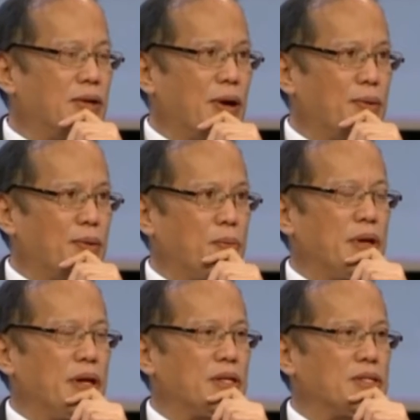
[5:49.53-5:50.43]
of our
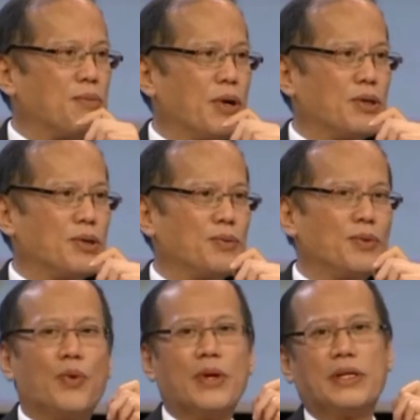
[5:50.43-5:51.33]
population, the bottom
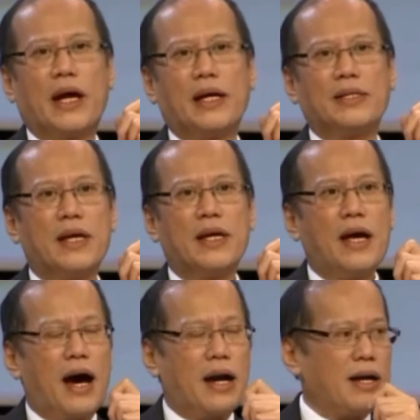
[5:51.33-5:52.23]
two quintiles,
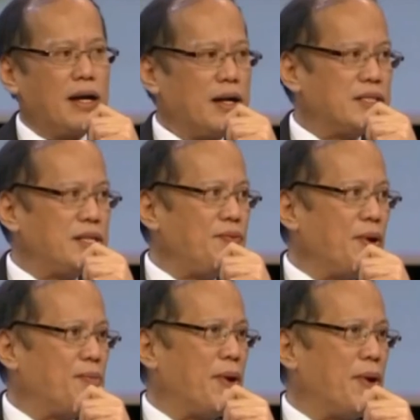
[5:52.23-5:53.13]
are
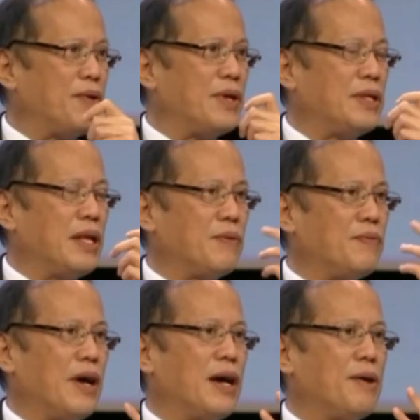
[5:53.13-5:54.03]
receiving a benefit
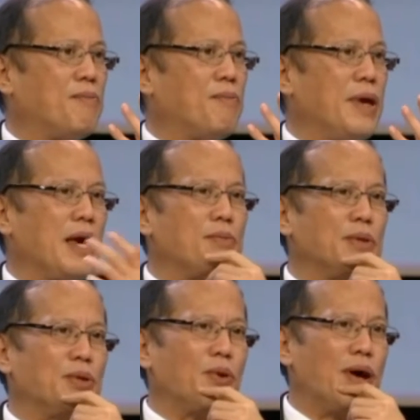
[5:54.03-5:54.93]
of being
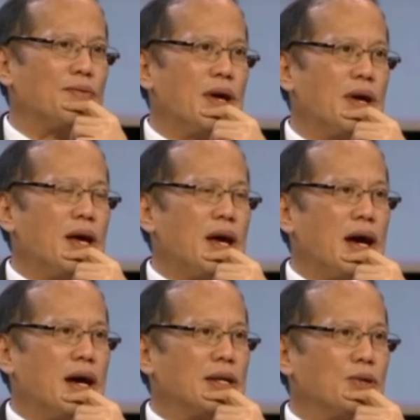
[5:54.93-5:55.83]
able to have
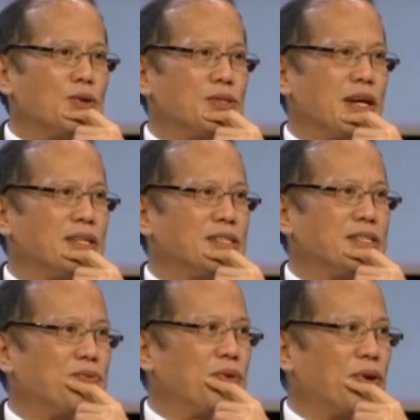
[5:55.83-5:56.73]
no
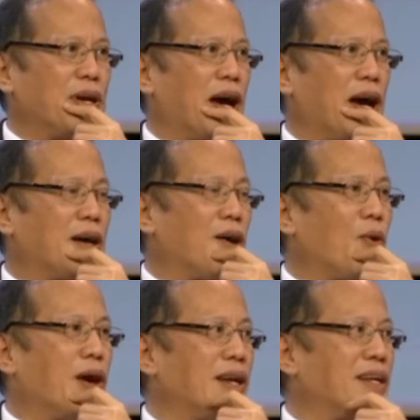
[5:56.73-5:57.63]
charges for
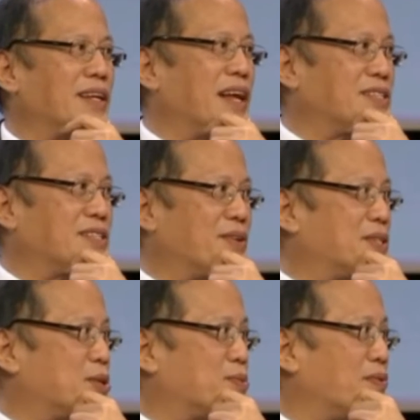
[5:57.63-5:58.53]
acquiring the health
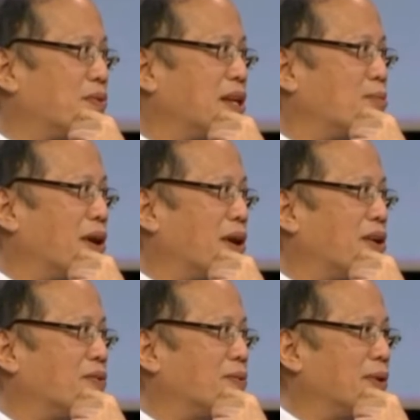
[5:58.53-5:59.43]
services provided
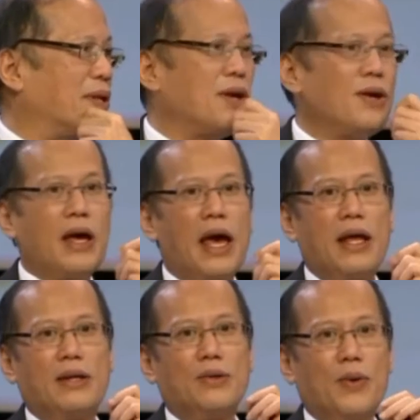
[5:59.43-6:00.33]
by government,
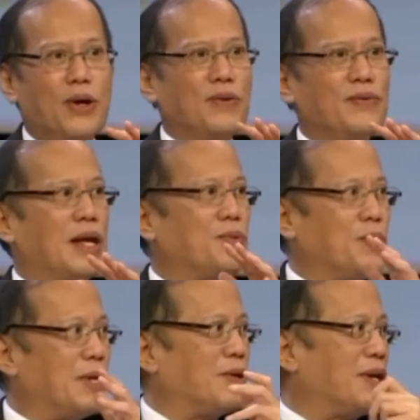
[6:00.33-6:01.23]
and doing all of
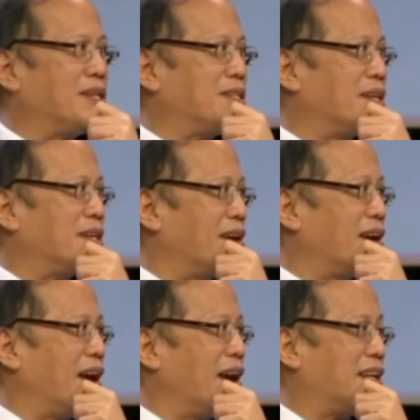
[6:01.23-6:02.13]
that without raising
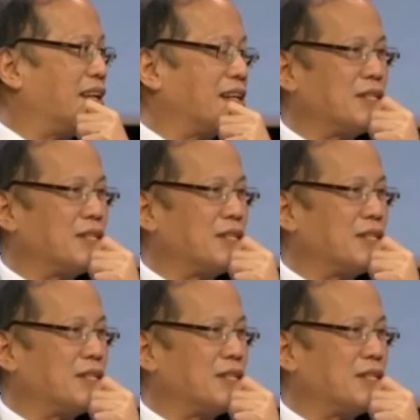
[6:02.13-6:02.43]
any